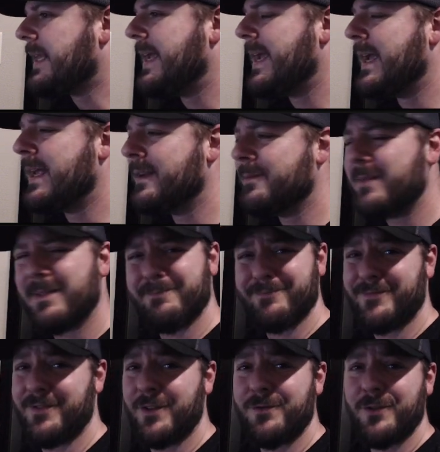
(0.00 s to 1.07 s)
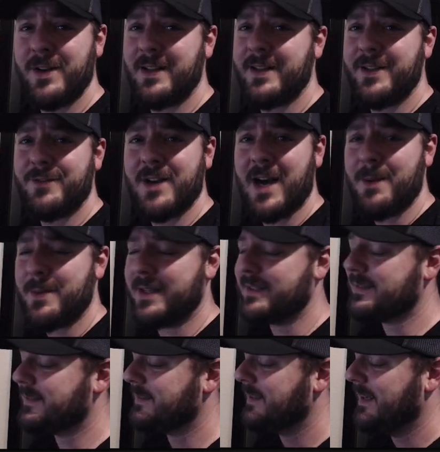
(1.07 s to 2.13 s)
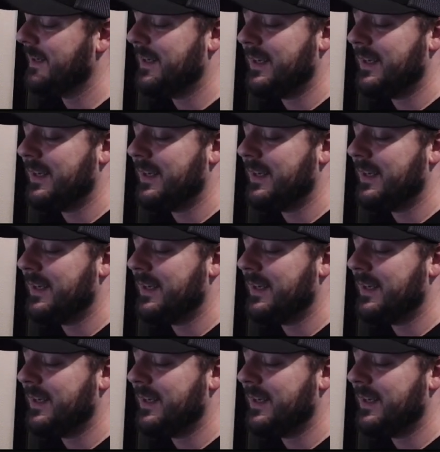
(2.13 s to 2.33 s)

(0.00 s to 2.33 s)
And feel free to leave comments.